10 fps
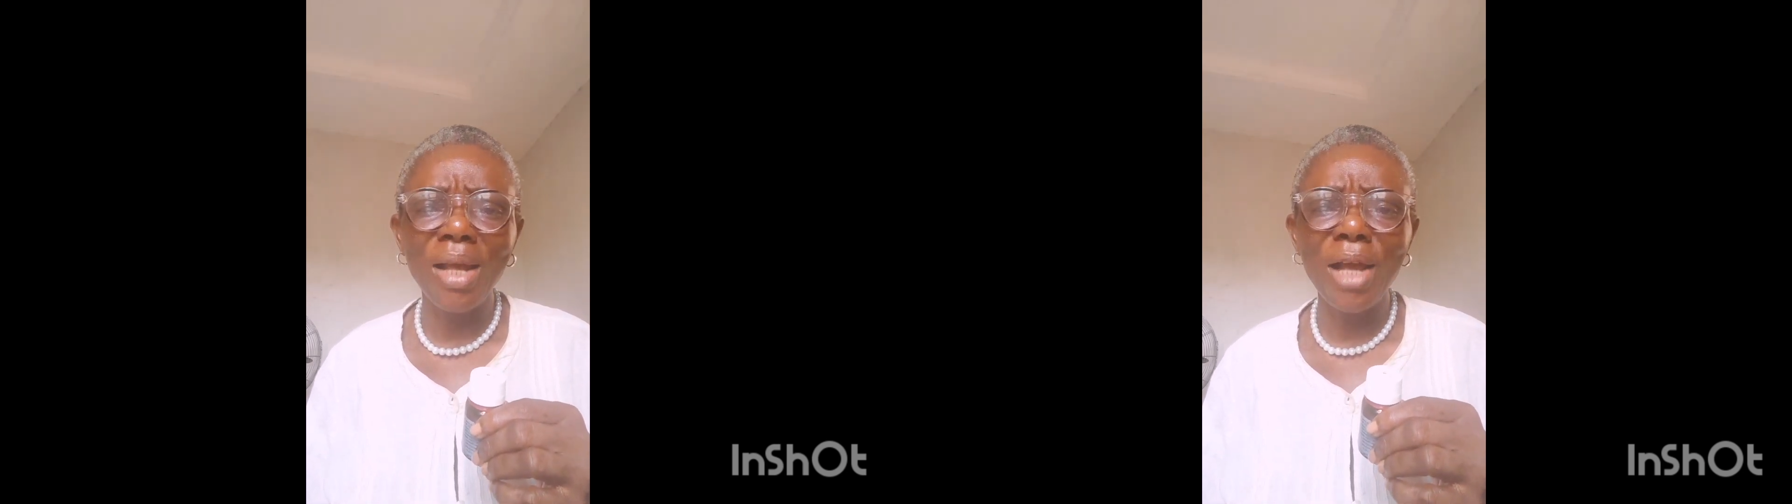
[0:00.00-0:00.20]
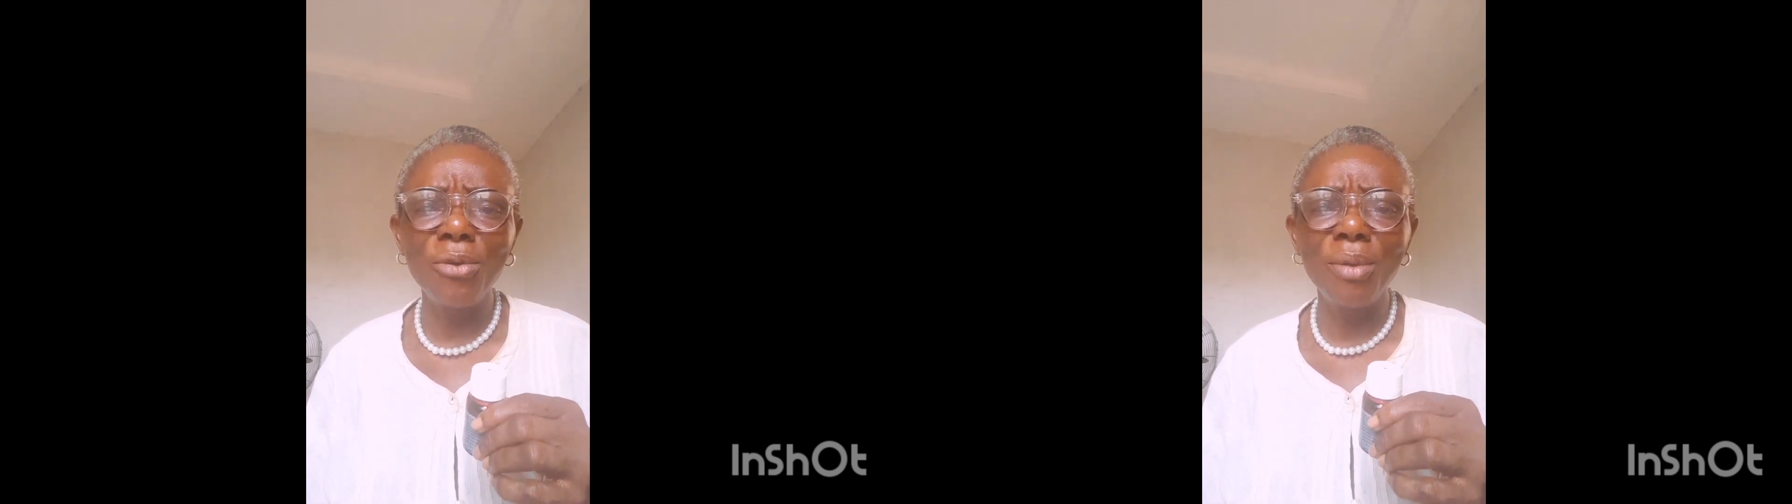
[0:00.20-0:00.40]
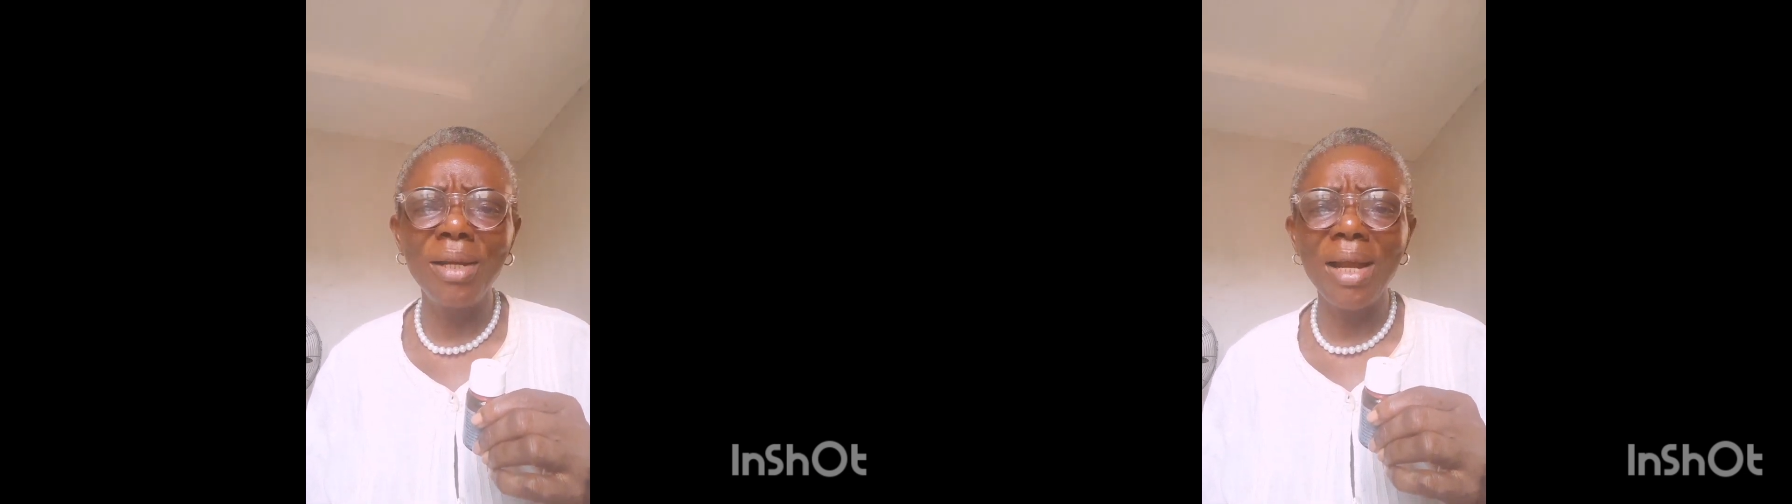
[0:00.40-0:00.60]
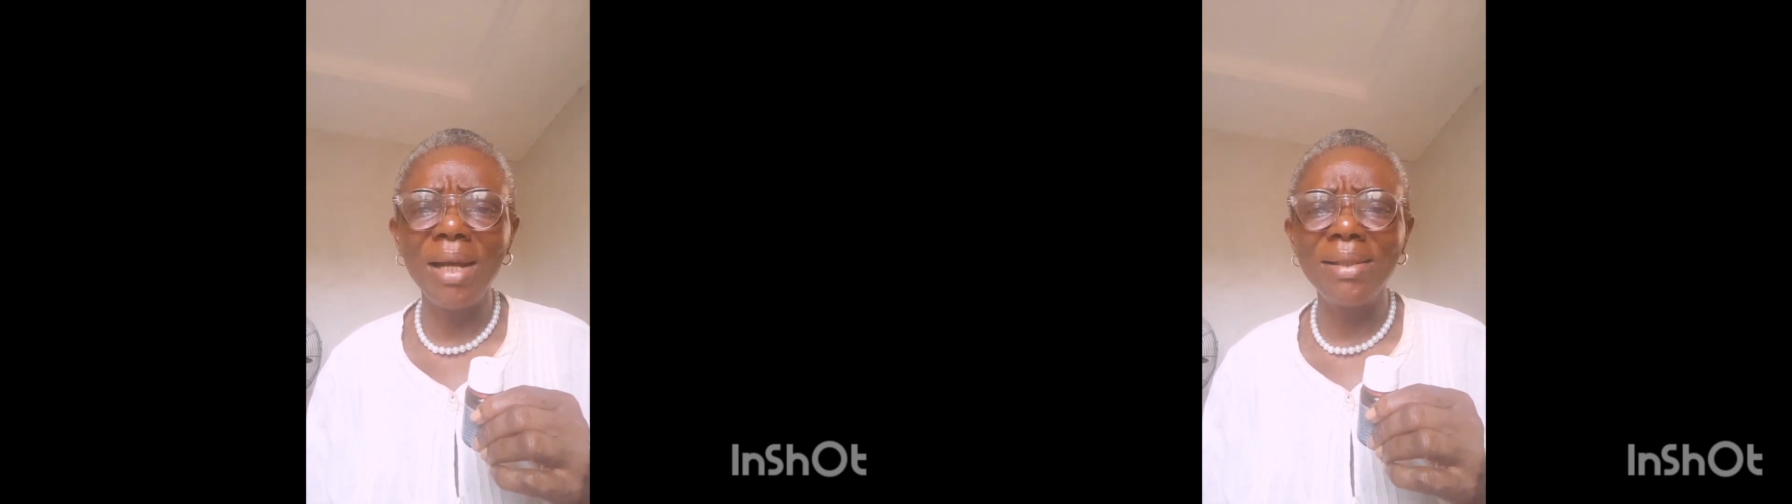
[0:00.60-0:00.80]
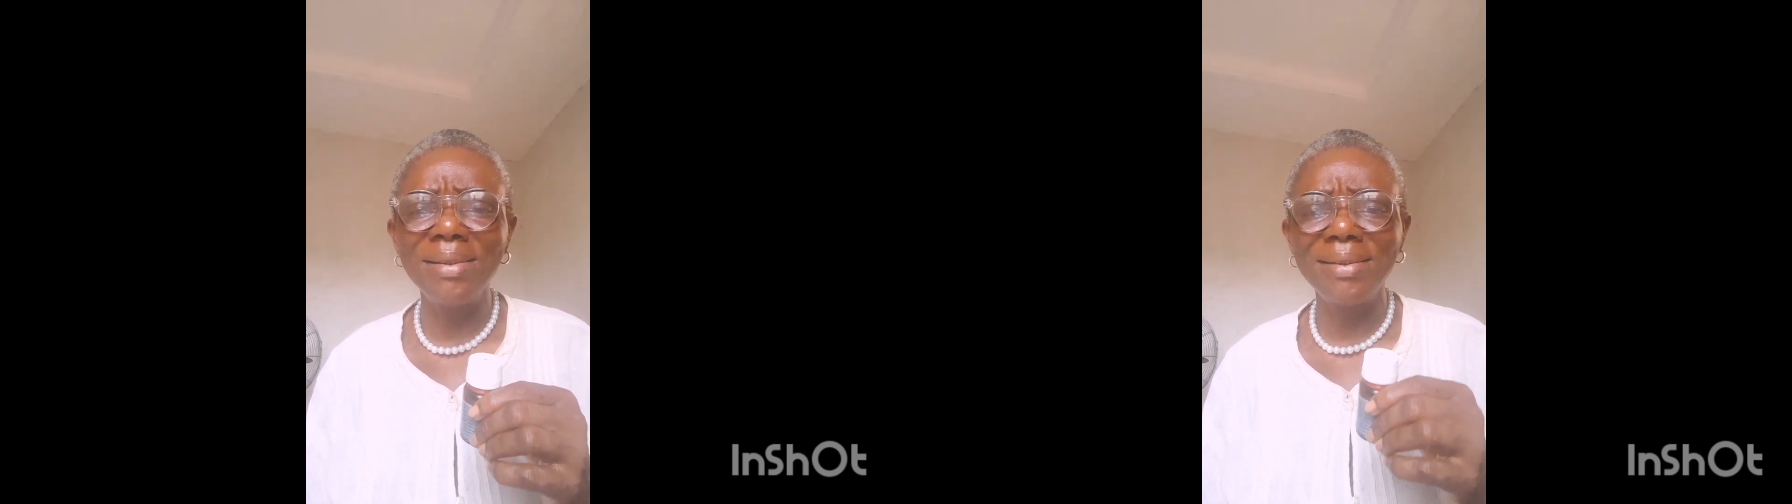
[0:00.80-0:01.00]
and you'll be
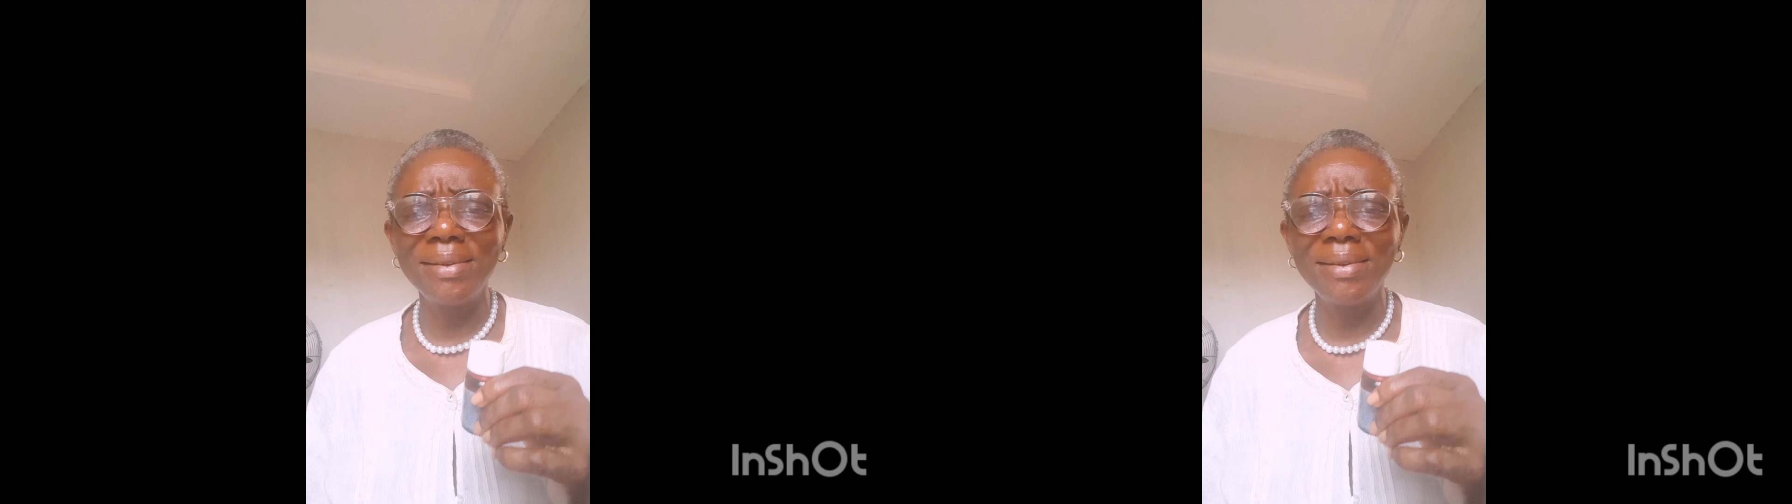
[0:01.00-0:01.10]
glad